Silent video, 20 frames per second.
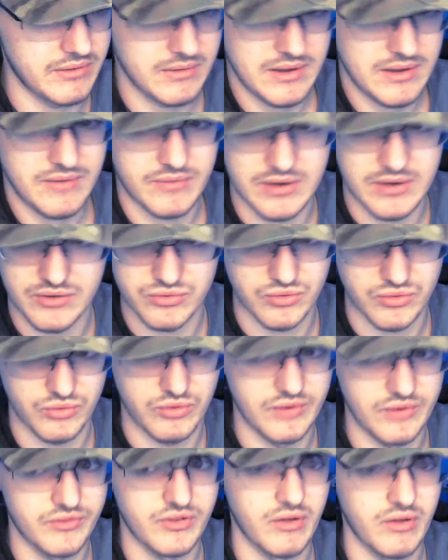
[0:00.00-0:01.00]
everyone else would
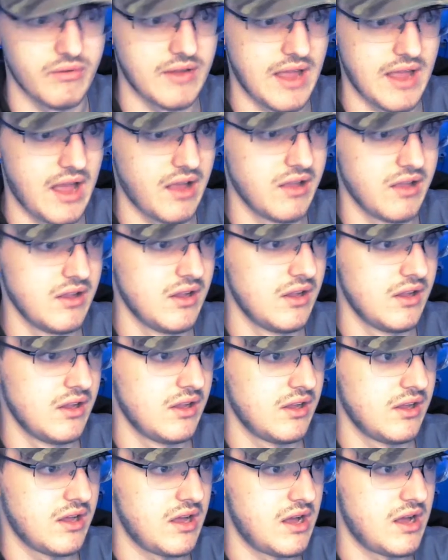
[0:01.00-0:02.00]
agree, so yeah.
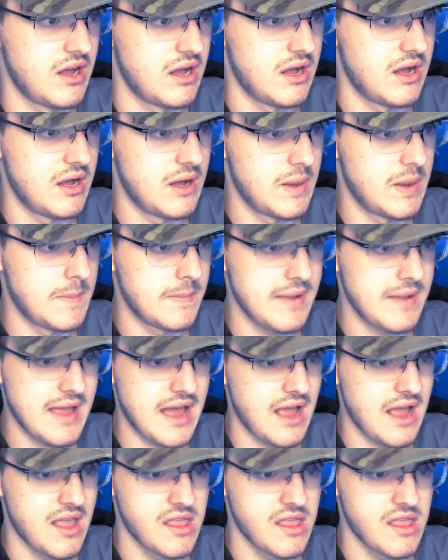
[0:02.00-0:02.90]
Um, but yeah.